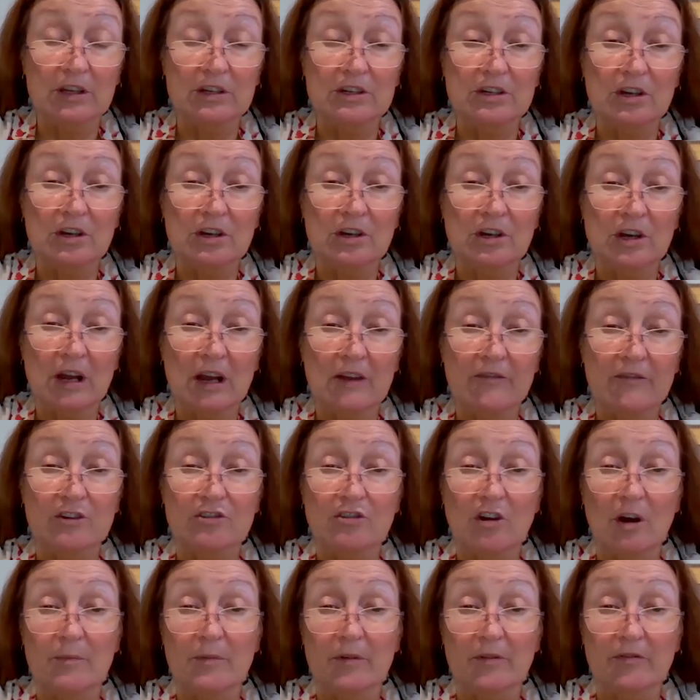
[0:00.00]
a turnover
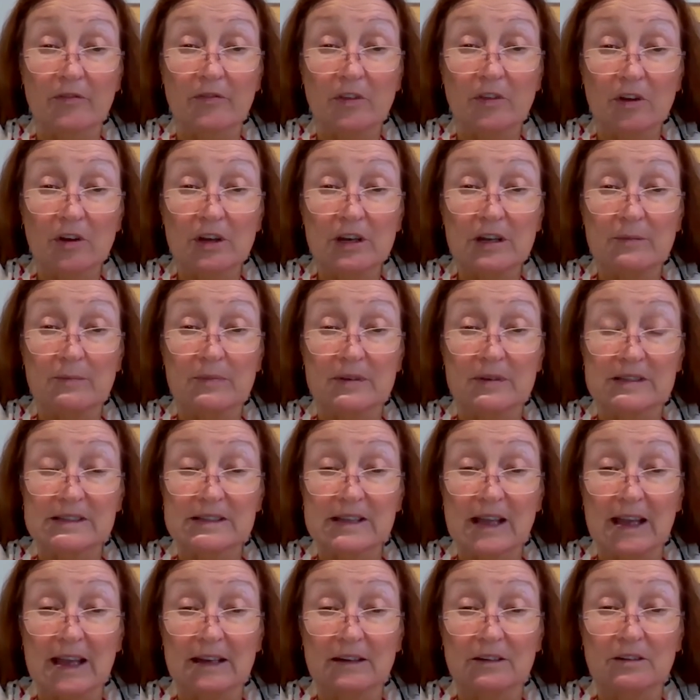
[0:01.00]
drop of
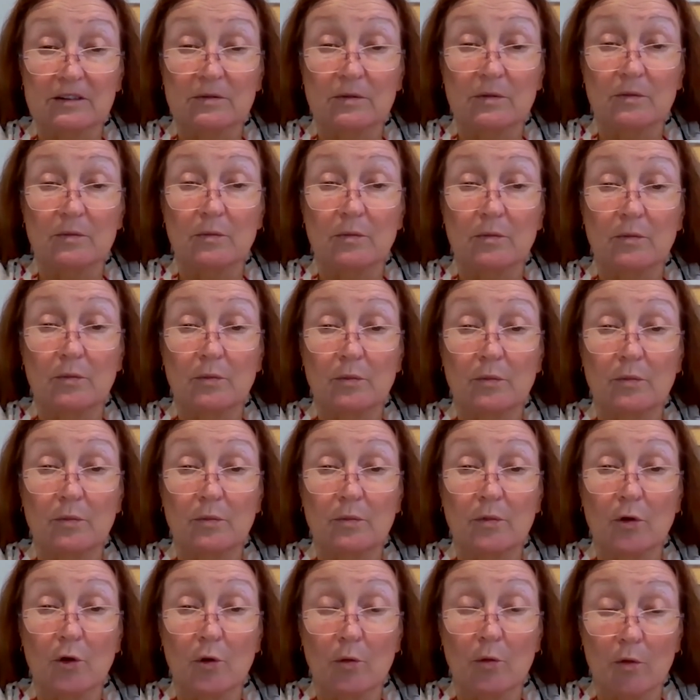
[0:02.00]
30%
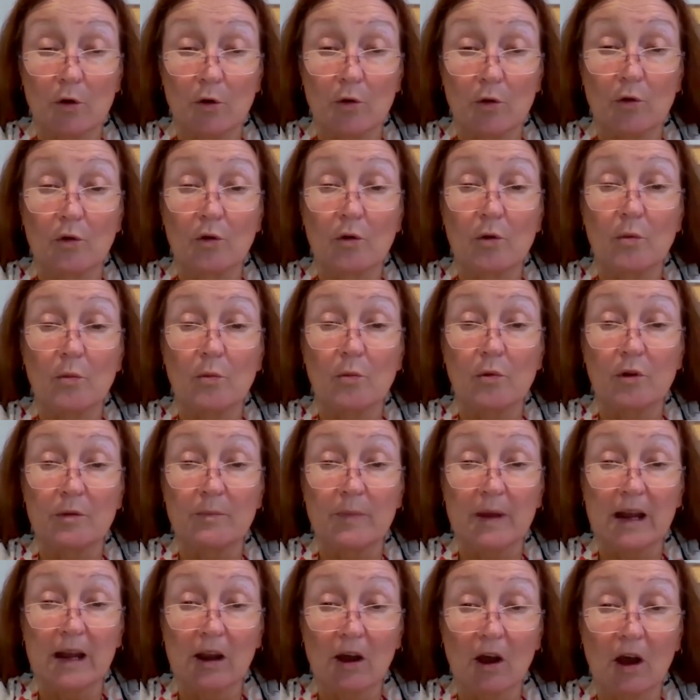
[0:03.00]
or more would
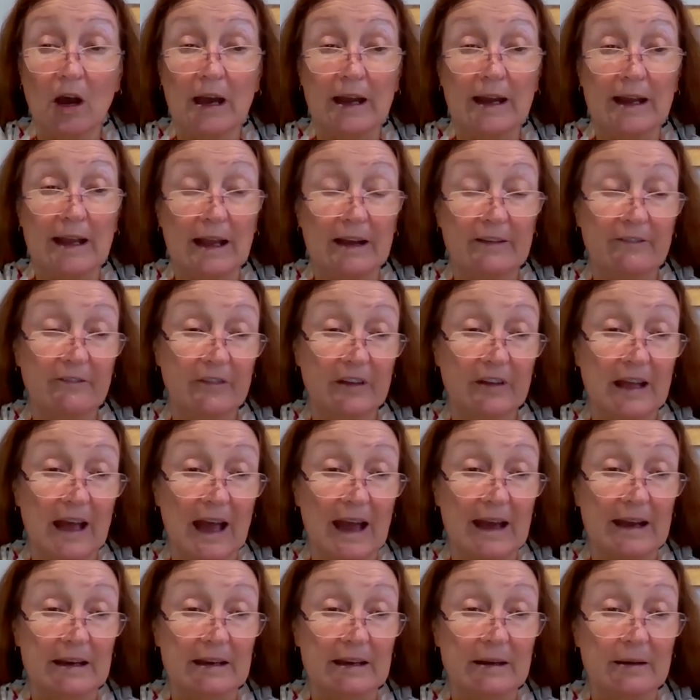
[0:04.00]
be lining up for
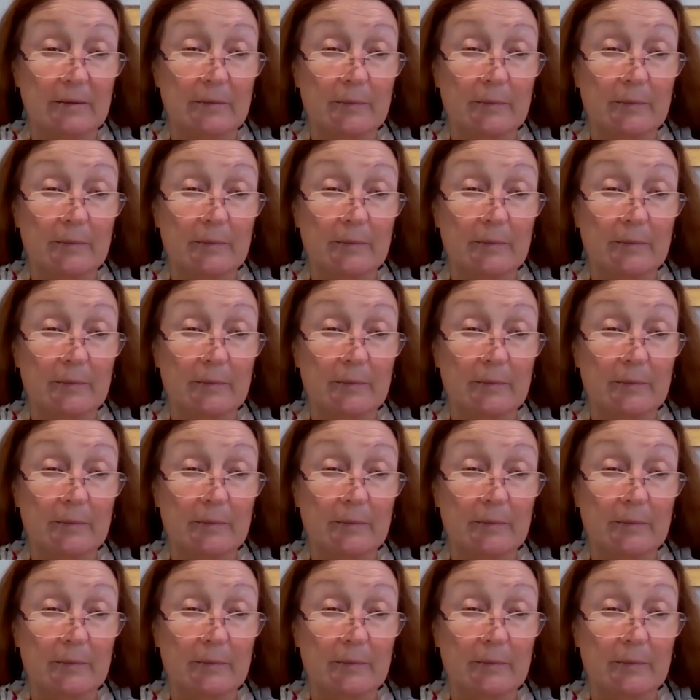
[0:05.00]
that.